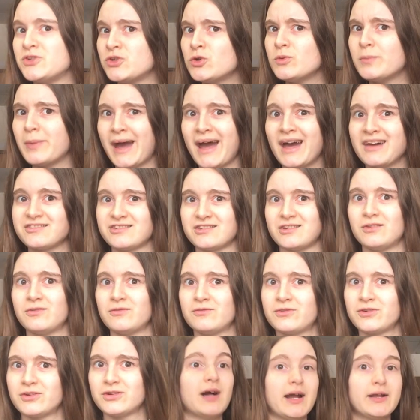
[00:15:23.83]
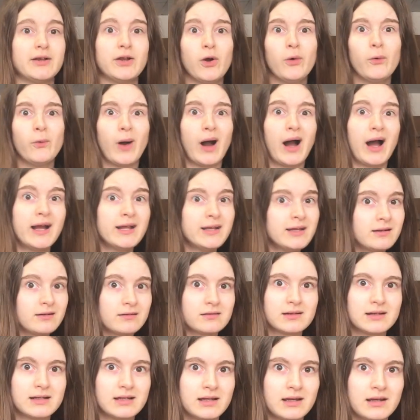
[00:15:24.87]
too passive? I know I
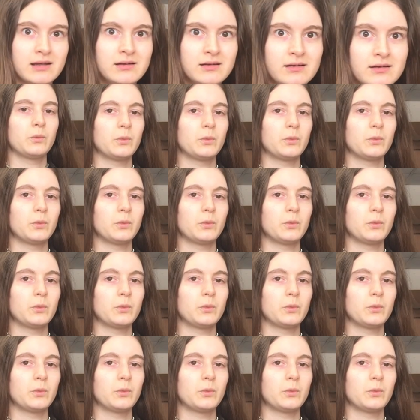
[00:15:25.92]
nearly did.